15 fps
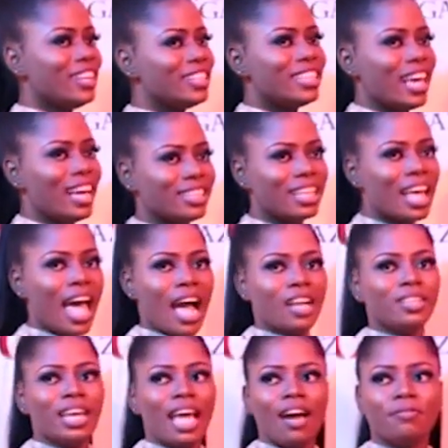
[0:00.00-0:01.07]
not years.
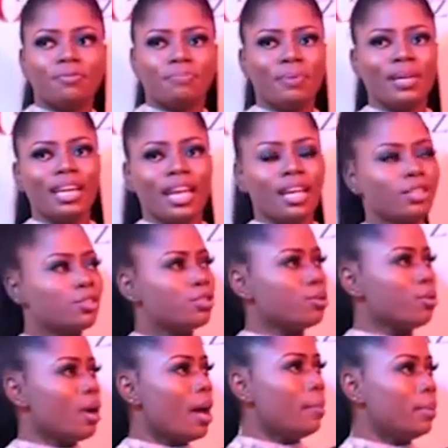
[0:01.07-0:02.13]
Actually, I've been
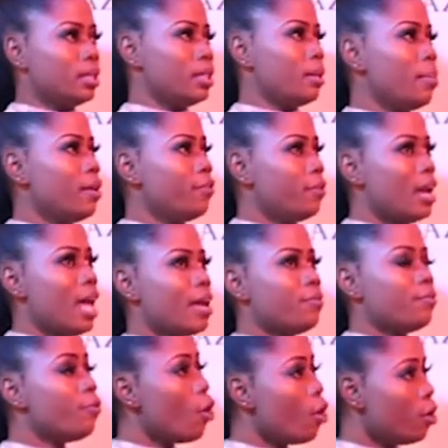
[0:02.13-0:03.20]
into entertainment for like
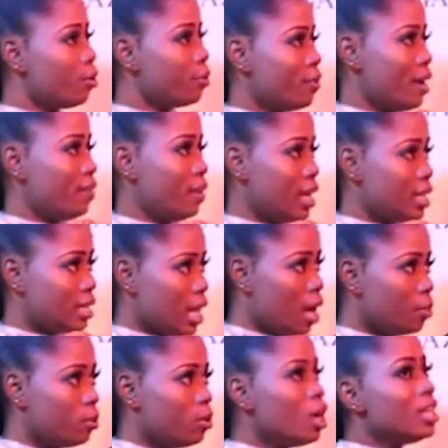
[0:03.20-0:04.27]
4-5 years
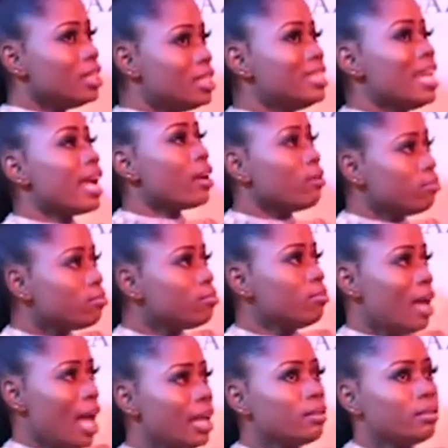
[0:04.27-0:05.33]
now, since I
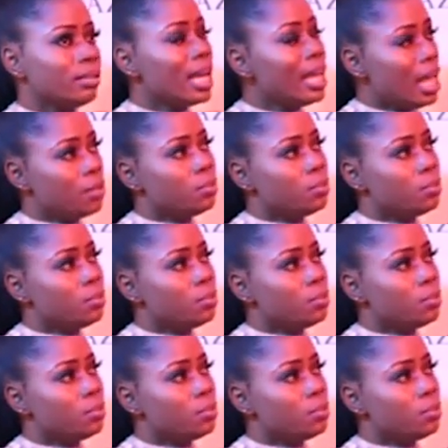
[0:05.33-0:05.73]
gained